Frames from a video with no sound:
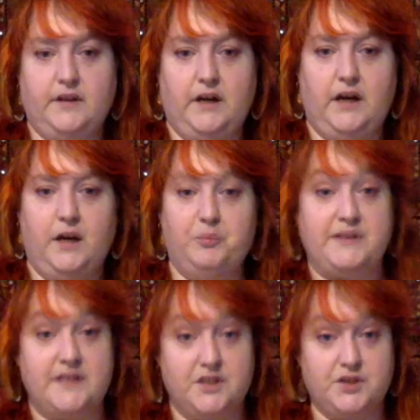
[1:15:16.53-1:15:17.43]

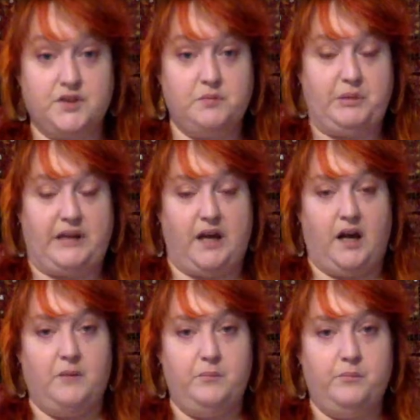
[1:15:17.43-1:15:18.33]
petition to
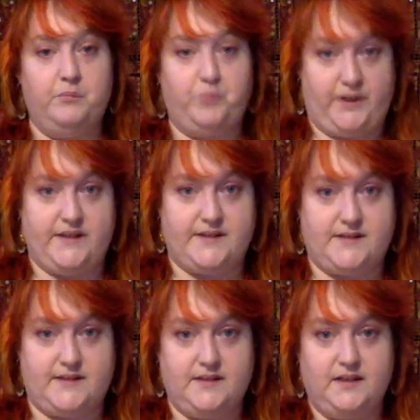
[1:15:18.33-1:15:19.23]
become
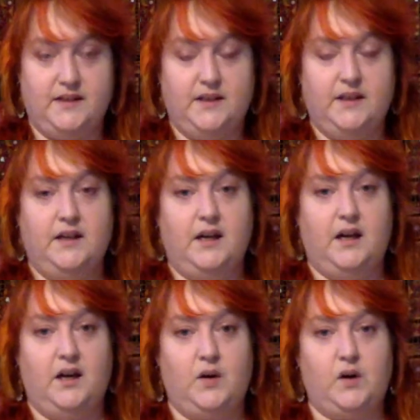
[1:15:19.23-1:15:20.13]
priests
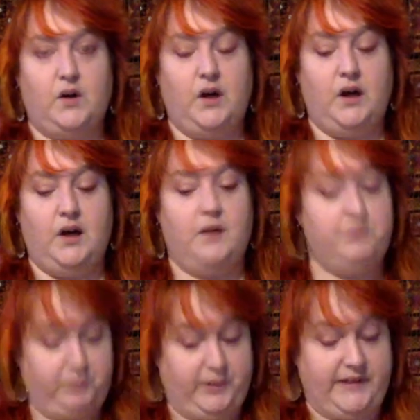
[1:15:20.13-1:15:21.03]
or
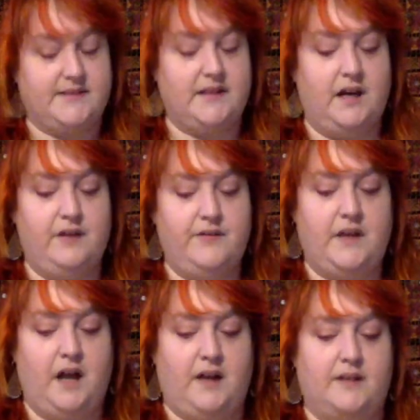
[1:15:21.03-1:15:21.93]
priests of the
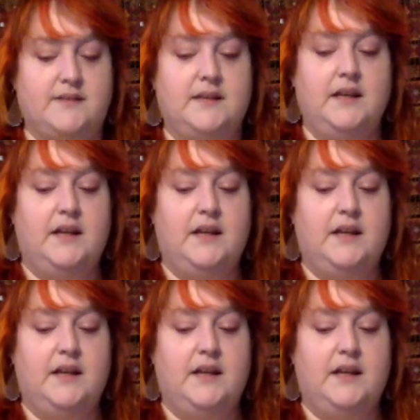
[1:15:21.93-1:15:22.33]
goddess.